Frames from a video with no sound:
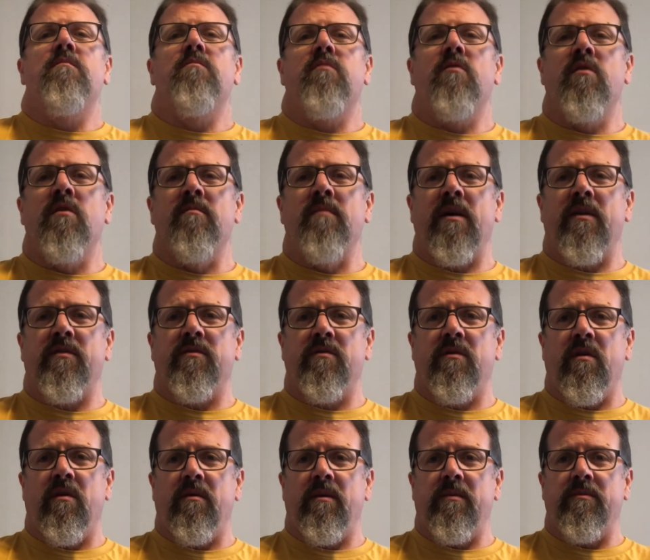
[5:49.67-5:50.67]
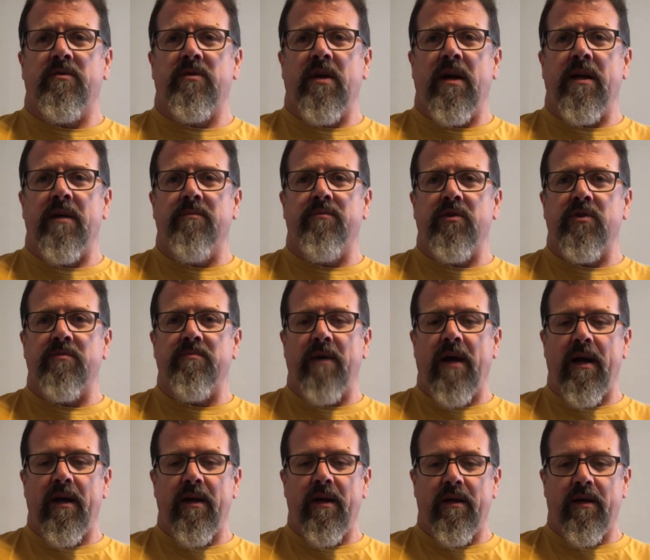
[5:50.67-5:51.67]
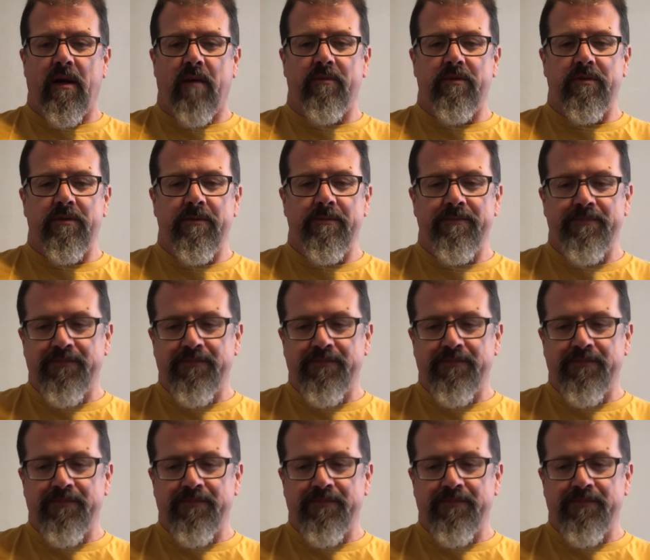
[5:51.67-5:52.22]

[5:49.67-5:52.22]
Burning my throat. I'm trying to push back hiccups.